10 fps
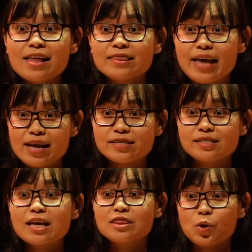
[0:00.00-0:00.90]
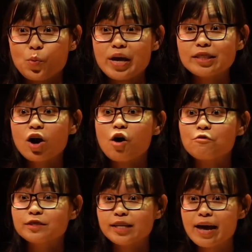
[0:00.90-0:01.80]
That's the weight
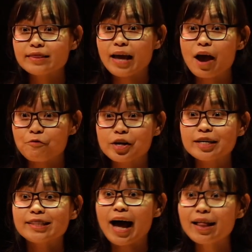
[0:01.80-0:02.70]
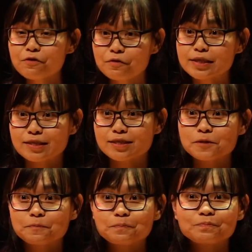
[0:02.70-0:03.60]
of 10 African elephants.